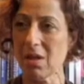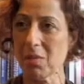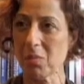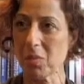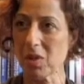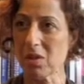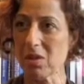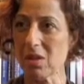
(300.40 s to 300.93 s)

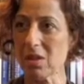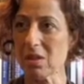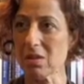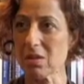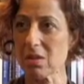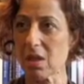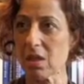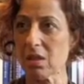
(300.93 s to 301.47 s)

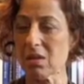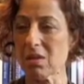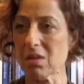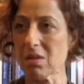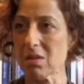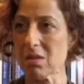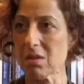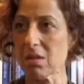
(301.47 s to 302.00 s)
buildings and
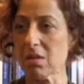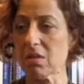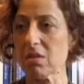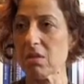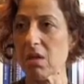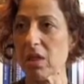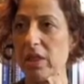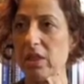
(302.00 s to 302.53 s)
its
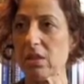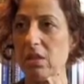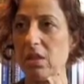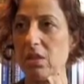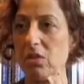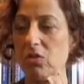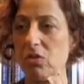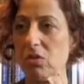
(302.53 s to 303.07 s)

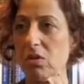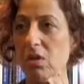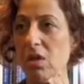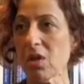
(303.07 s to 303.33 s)
architecture